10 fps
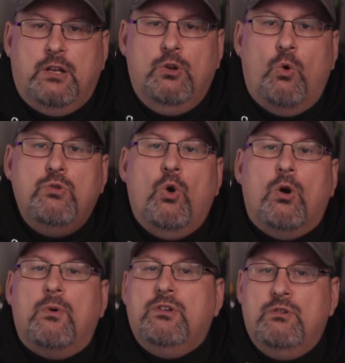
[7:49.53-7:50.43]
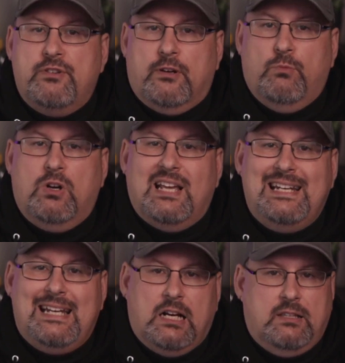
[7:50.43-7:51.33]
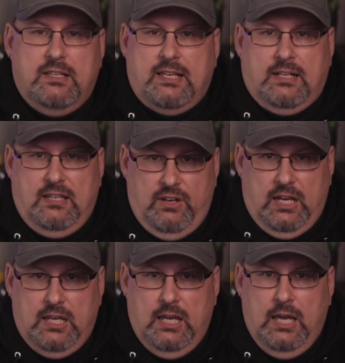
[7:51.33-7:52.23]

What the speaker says: No normal user will conduct this activity.